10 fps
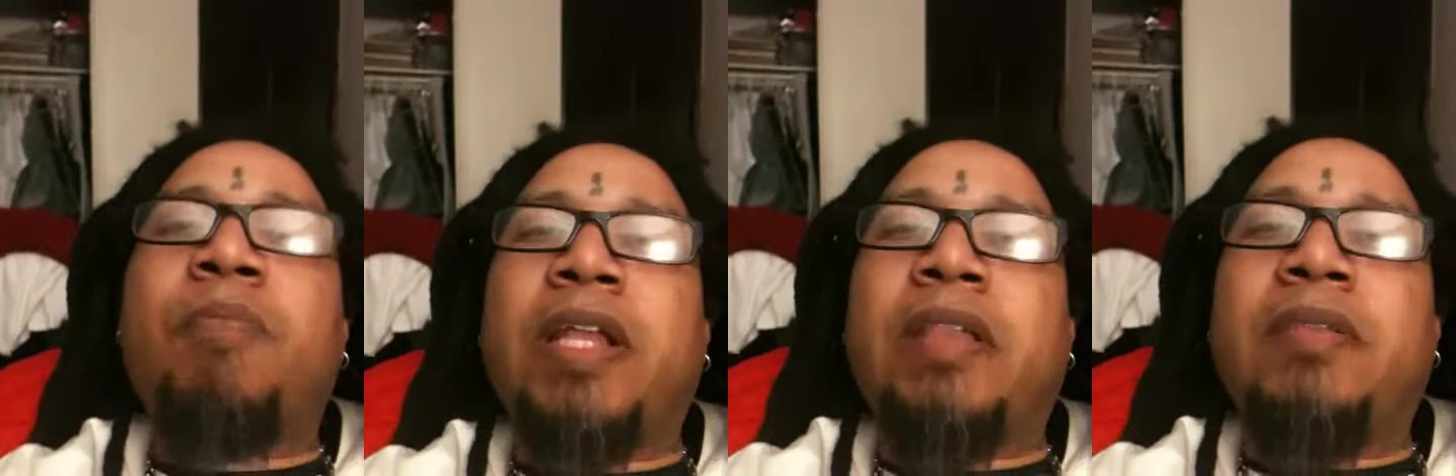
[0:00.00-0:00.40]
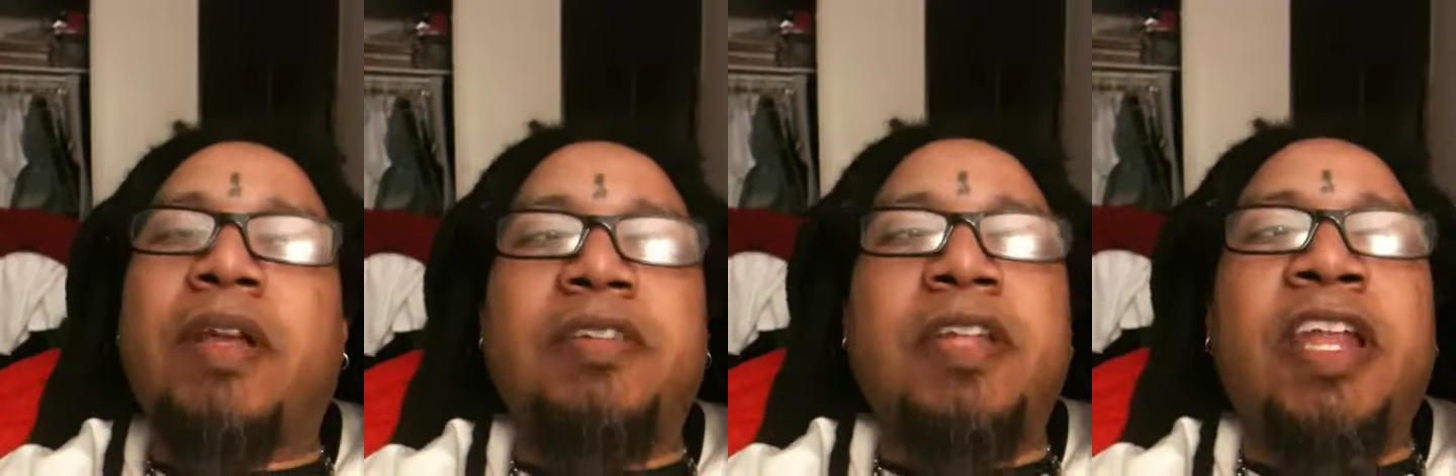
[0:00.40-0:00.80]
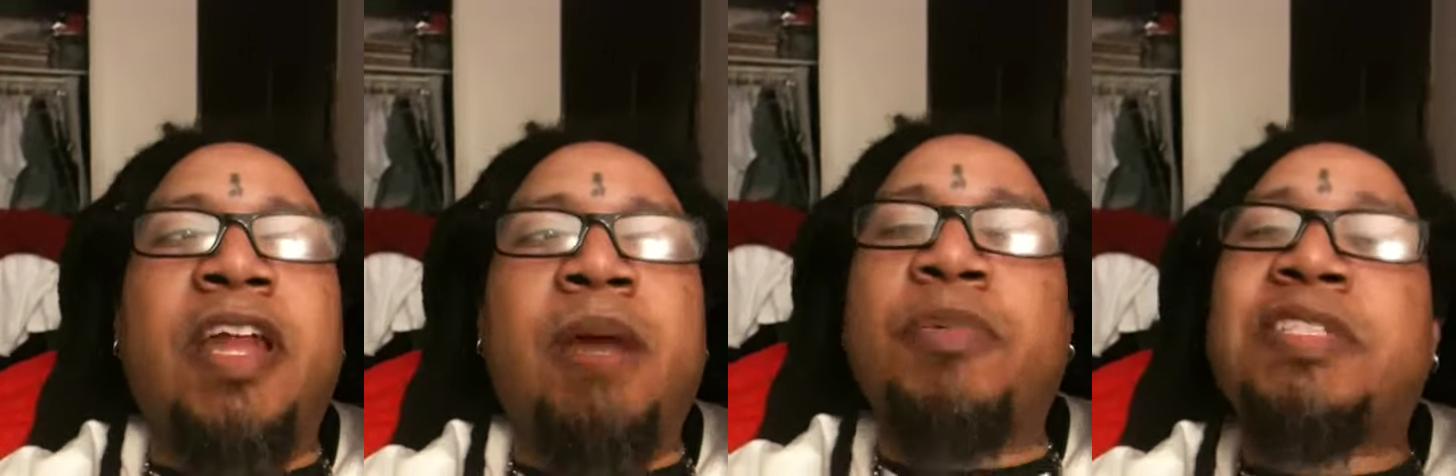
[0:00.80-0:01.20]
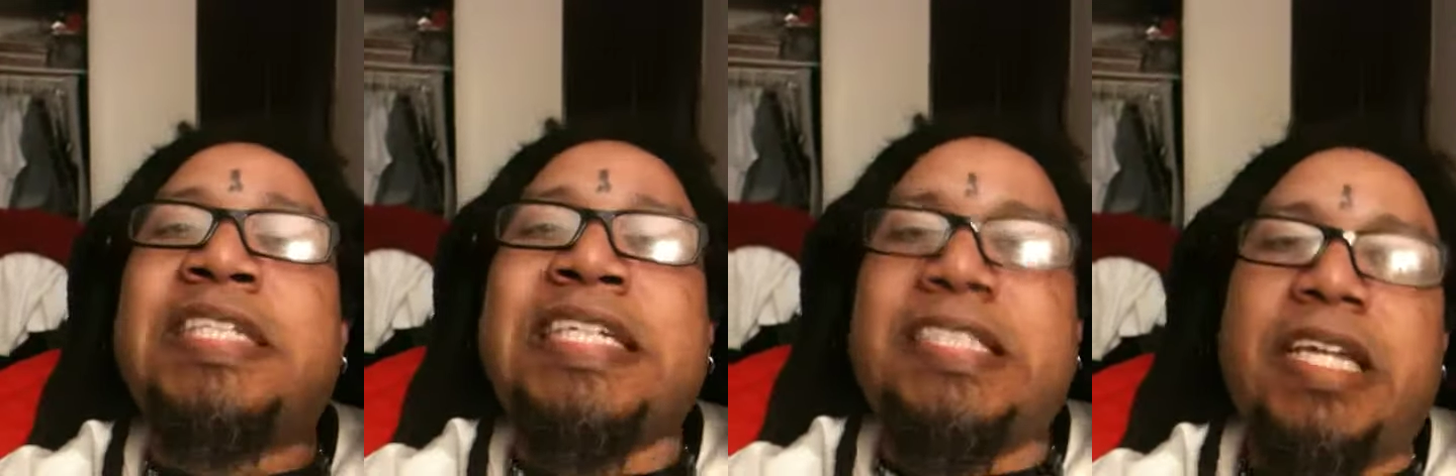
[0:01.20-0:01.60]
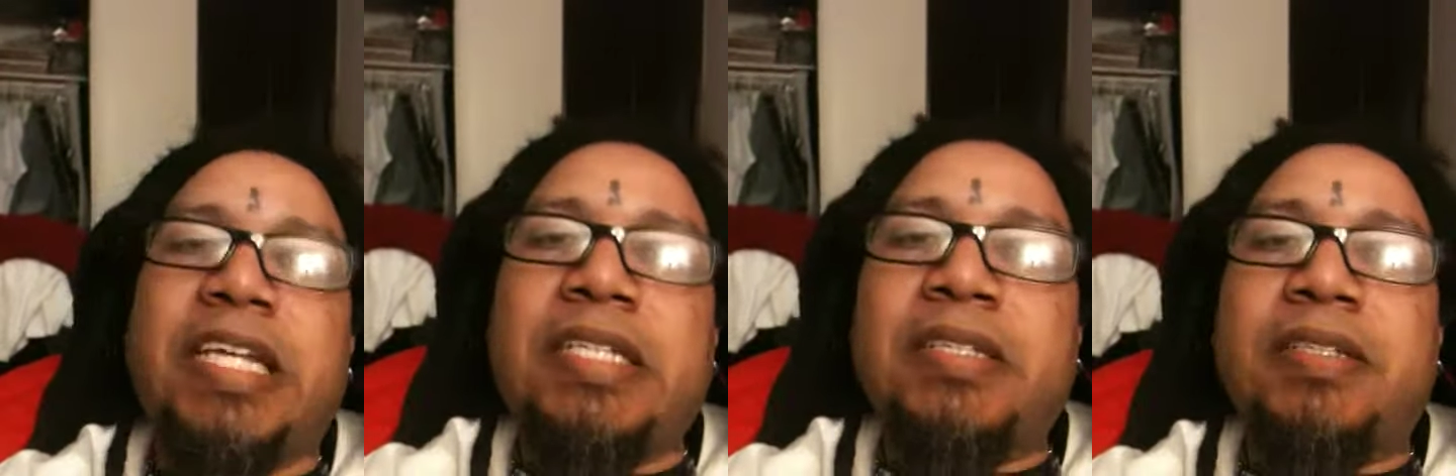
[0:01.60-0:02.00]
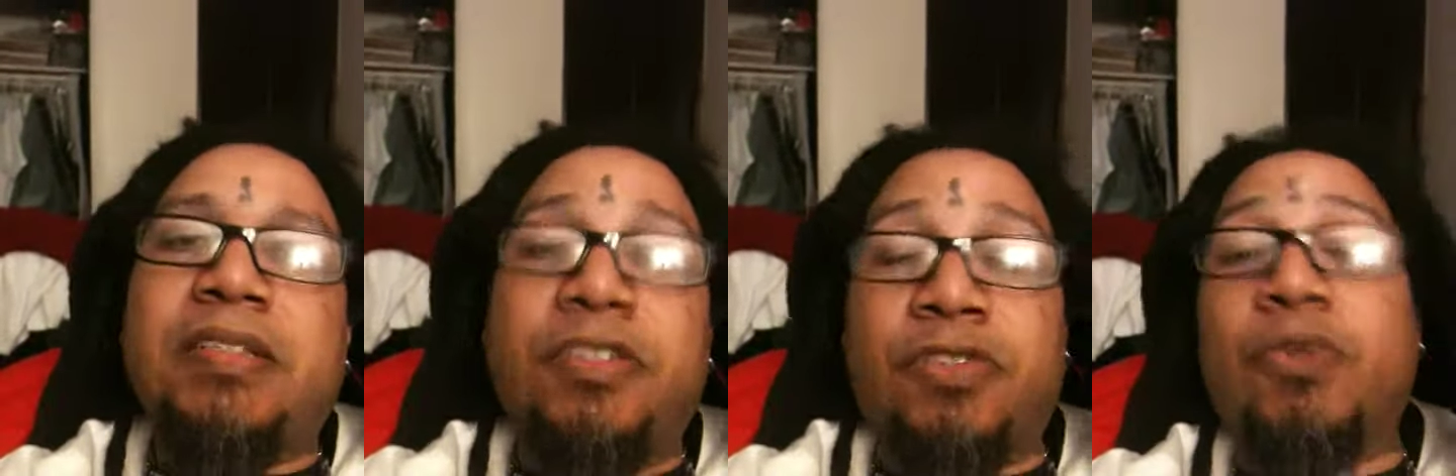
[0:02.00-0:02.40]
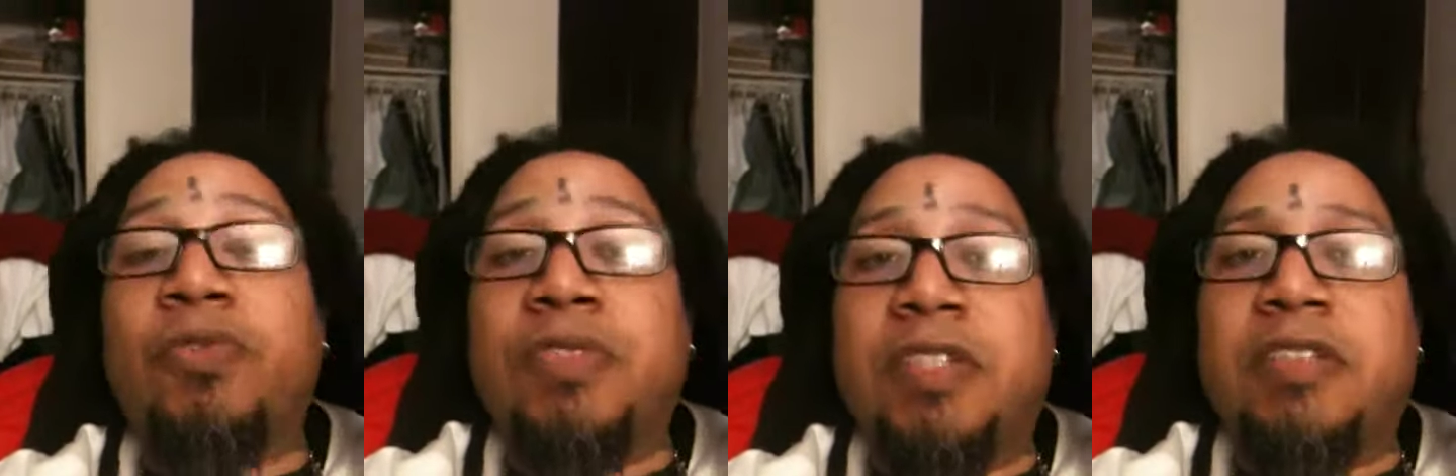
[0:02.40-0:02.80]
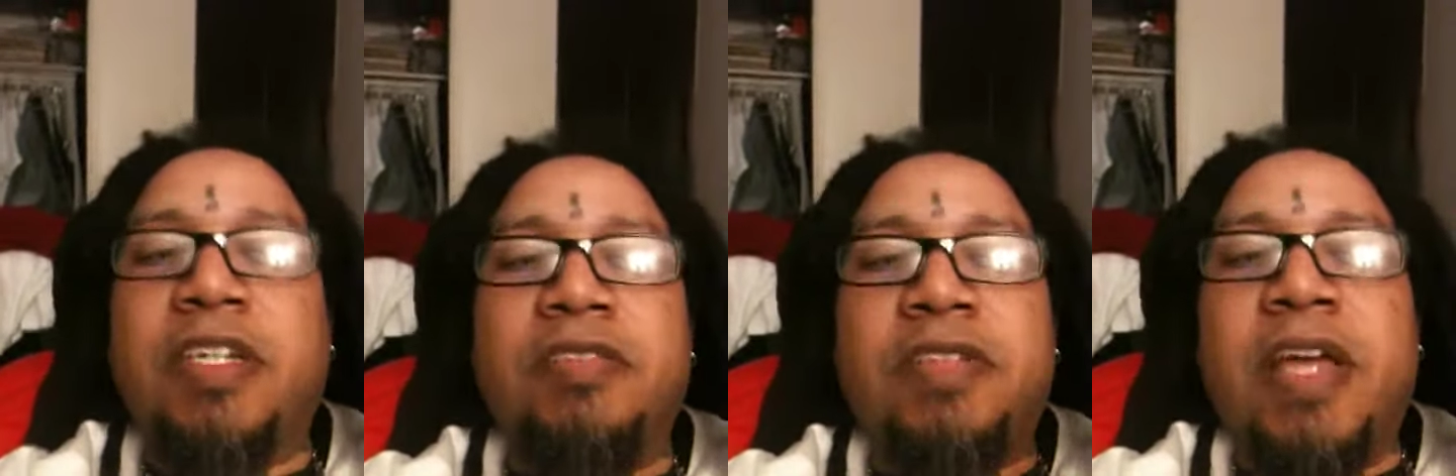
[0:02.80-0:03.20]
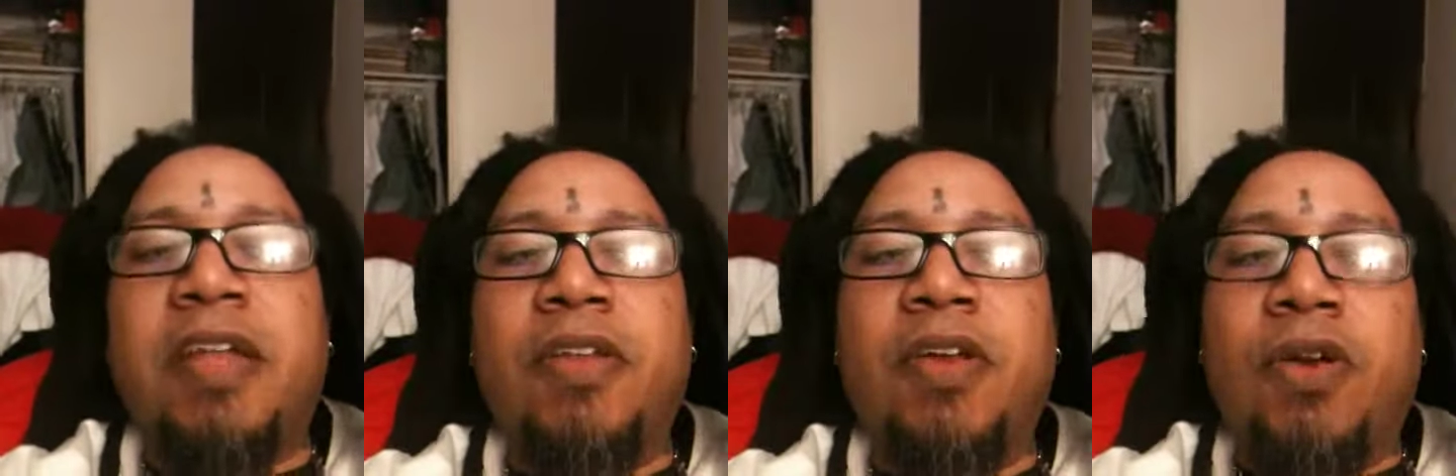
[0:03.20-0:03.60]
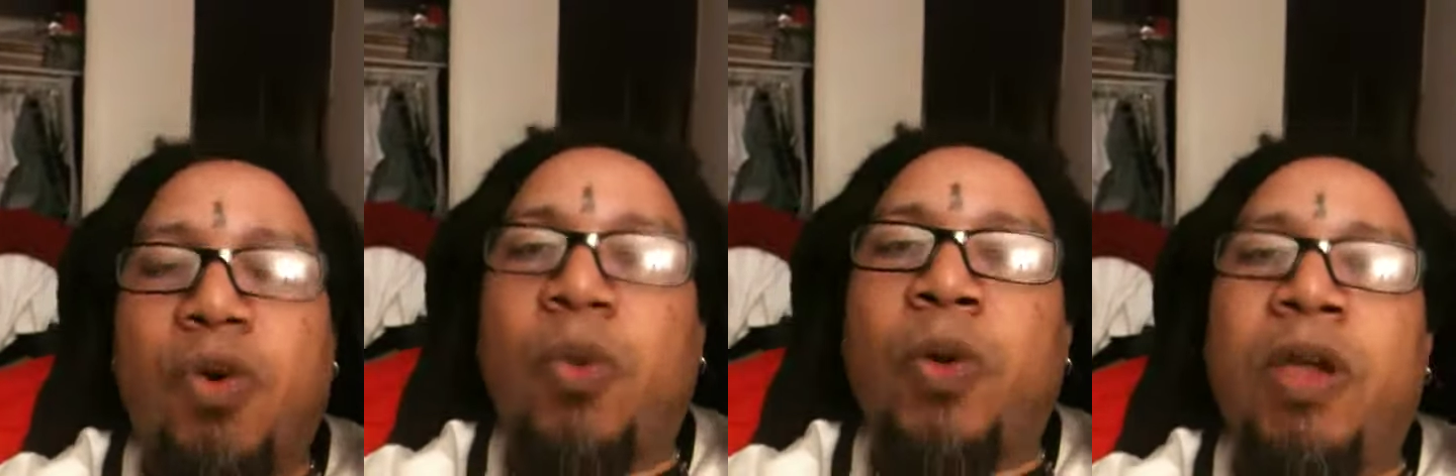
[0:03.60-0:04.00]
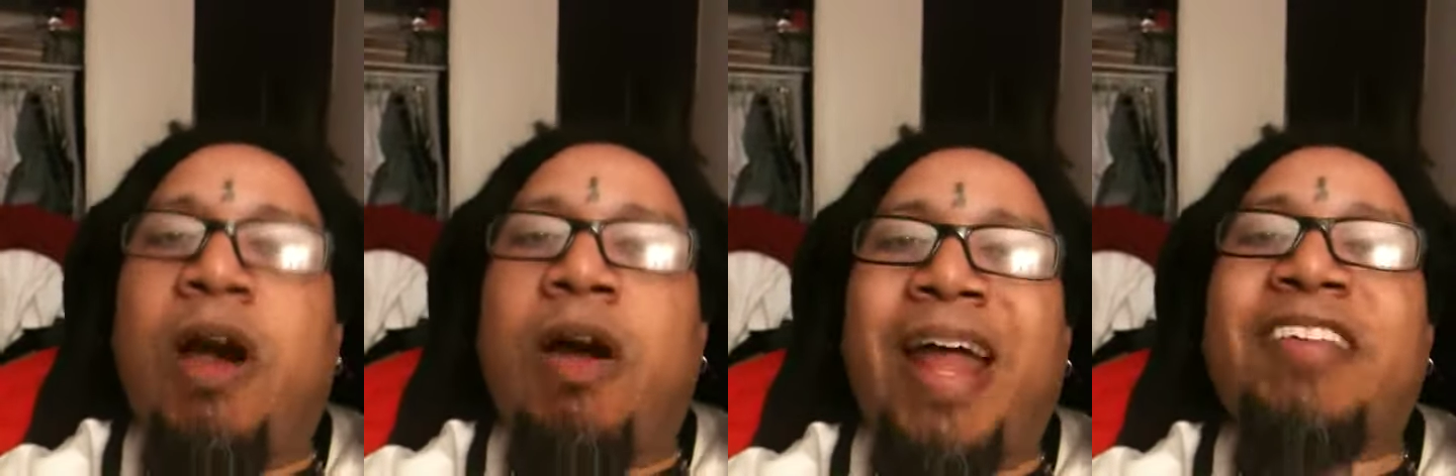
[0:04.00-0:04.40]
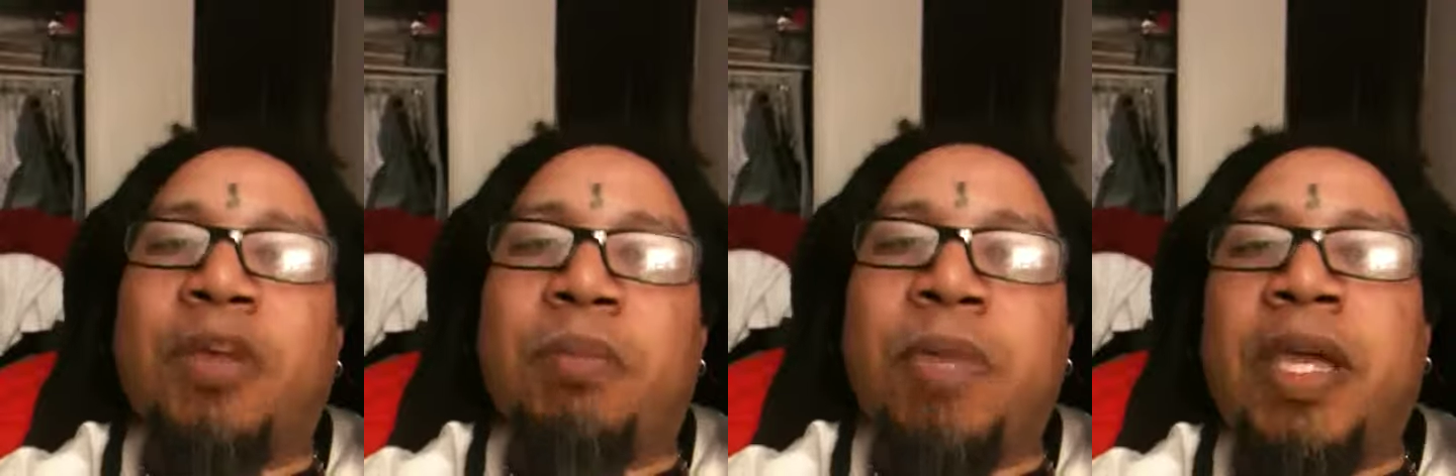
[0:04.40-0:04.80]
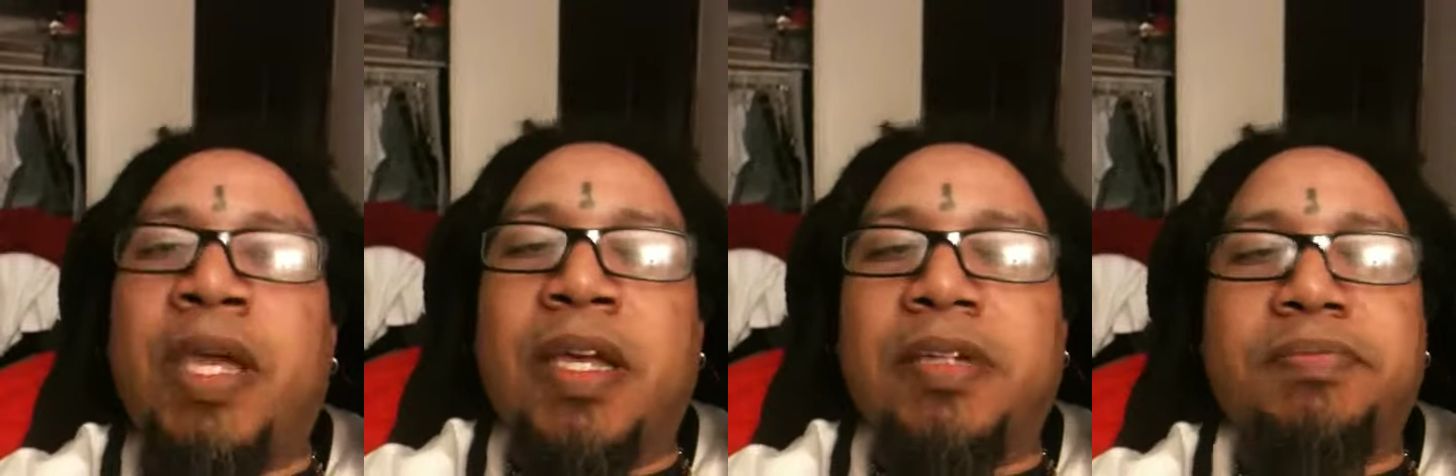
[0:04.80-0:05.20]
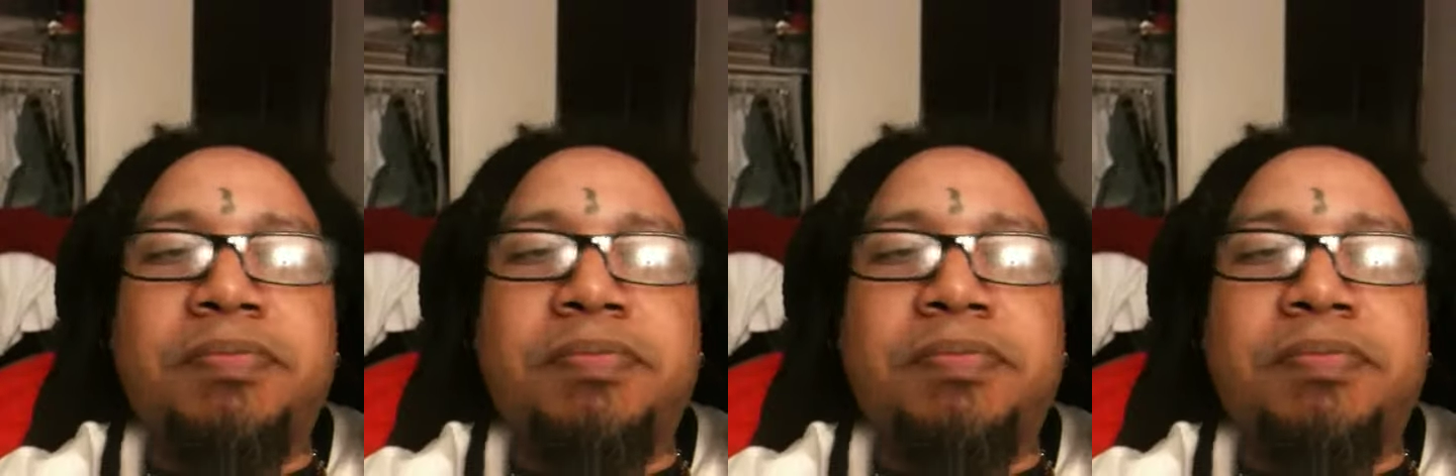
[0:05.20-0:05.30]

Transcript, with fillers: But like I said, the numbers dictate, the truth dictates that who we are as a being.